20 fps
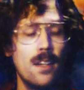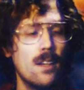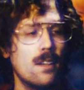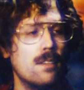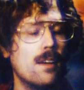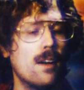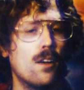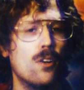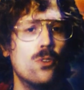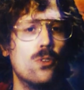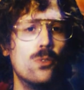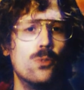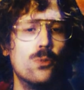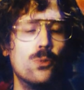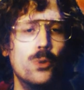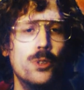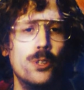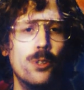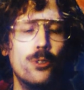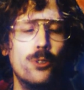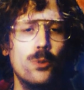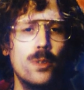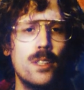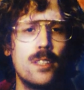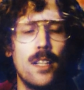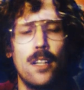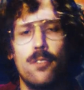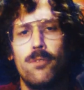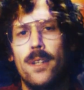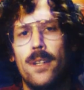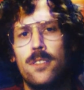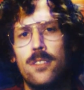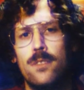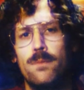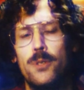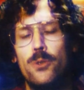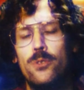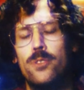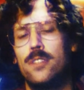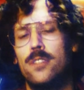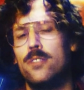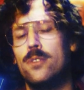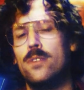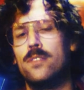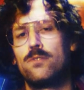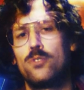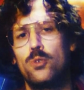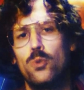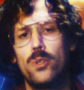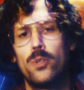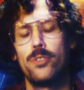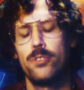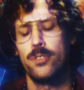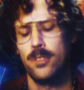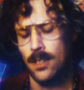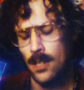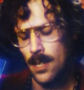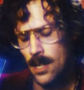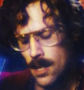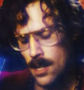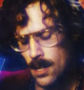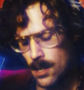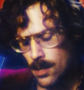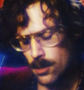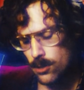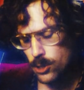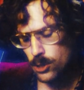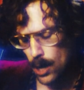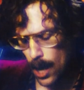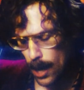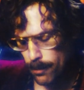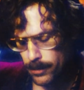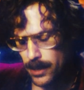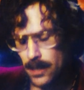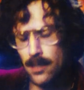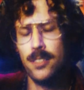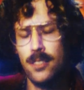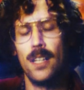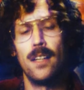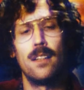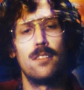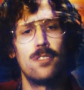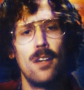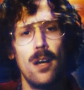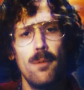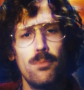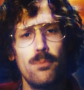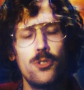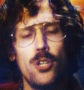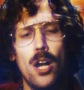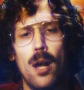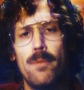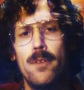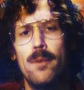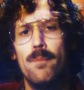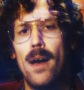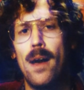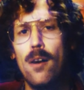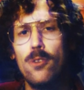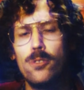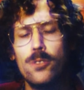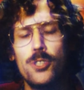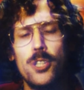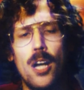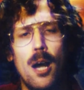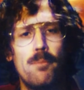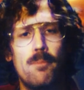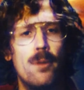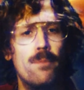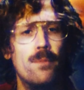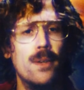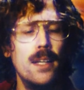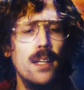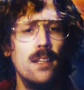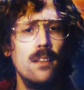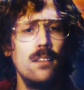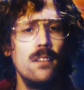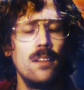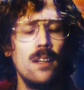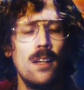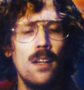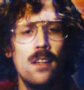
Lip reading: Now, when you're doing sound effects and music, you can, of course, chop these things up, chop them out, chop them in.